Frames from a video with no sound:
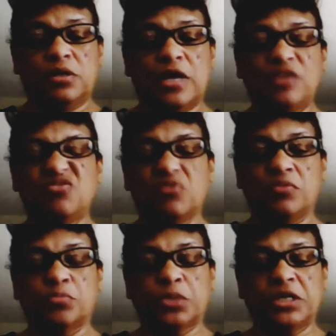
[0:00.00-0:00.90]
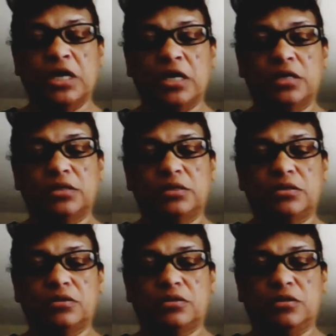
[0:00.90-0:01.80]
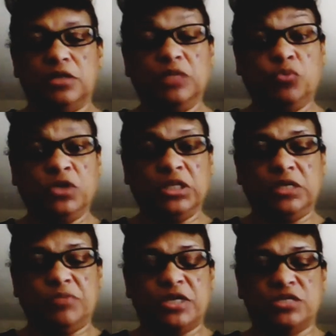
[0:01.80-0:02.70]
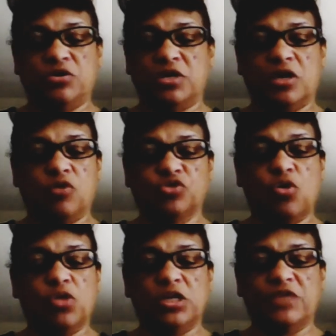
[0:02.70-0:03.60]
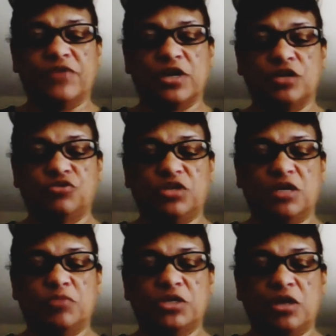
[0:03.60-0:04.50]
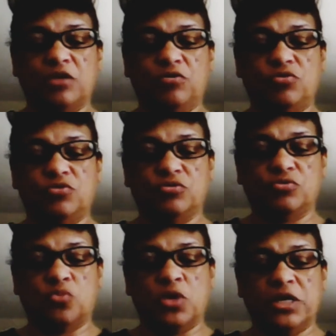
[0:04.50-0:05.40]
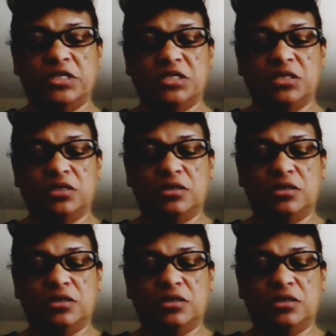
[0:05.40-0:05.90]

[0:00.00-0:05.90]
I knew them, but not really, because they're in a totally different country. They could be telling you who knows what.